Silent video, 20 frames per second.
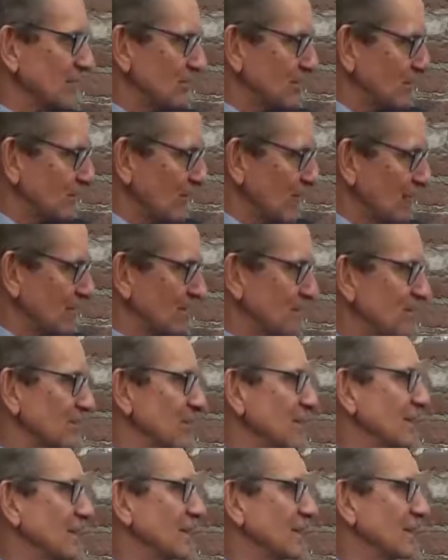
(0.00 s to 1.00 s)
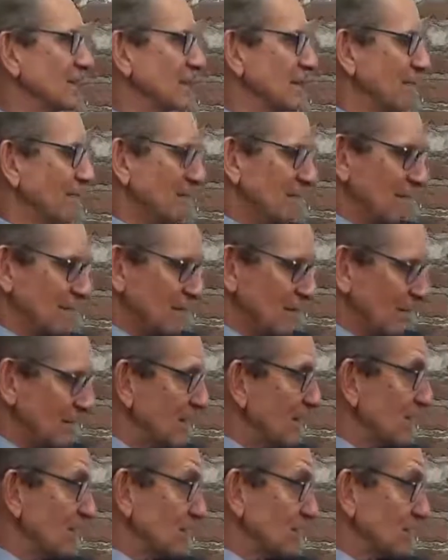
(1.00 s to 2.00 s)
stress,
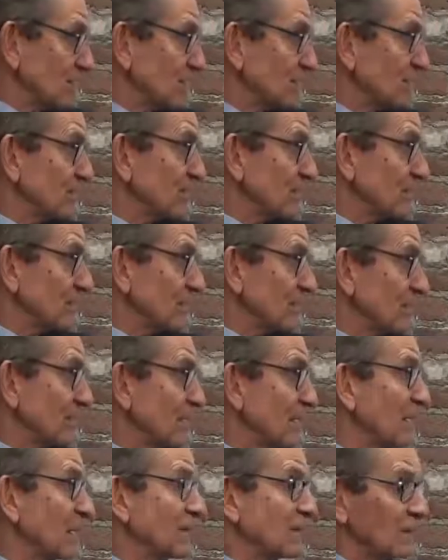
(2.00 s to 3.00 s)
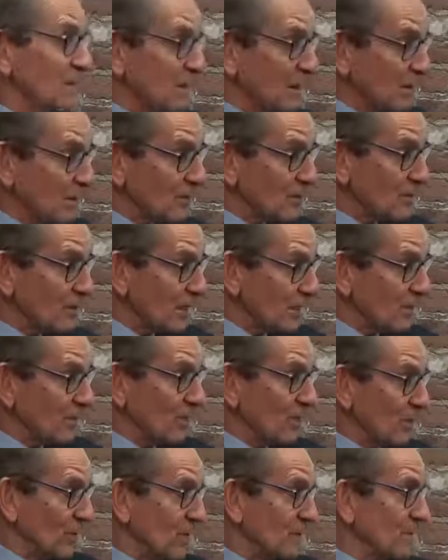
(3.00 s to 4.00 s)
addictions, and a
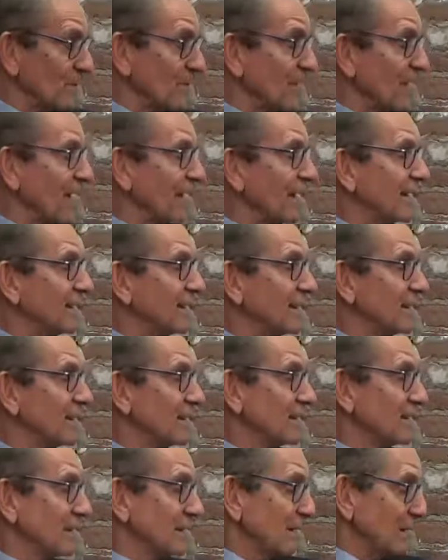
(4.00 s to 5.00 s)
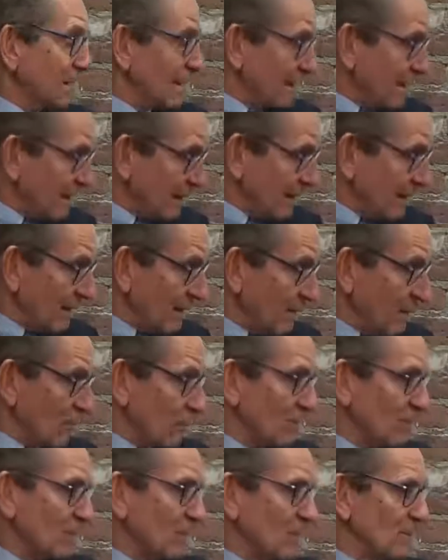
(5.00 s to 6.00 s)
center point of that
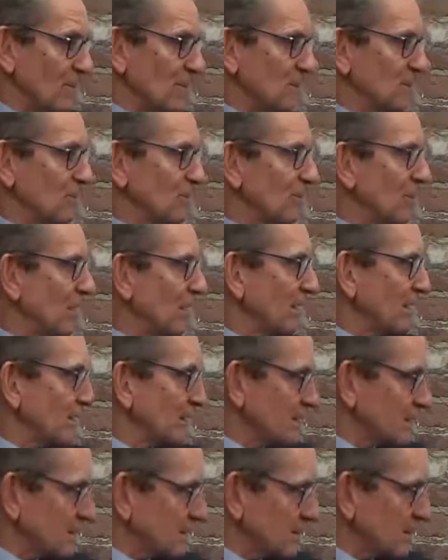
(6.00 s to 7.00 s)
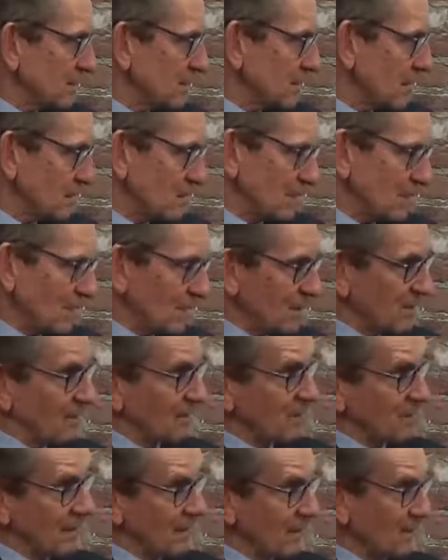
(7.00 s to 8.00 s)
with my book Spark, and
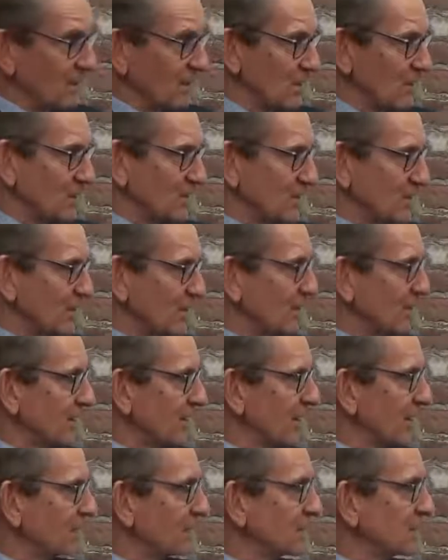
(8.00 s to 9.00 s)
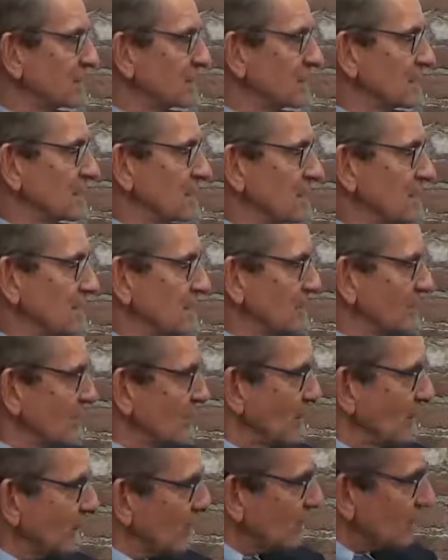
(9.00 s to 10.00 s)
11 years ago now, is
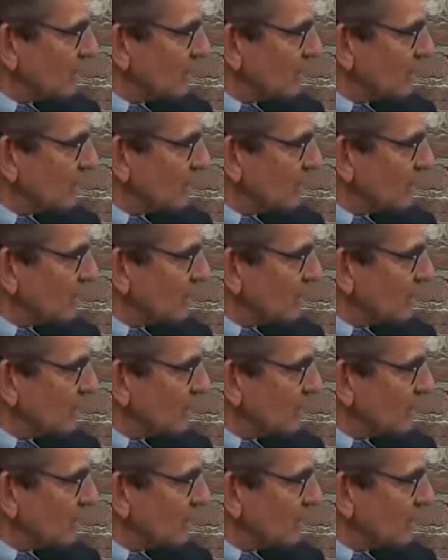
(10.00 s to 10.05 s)
about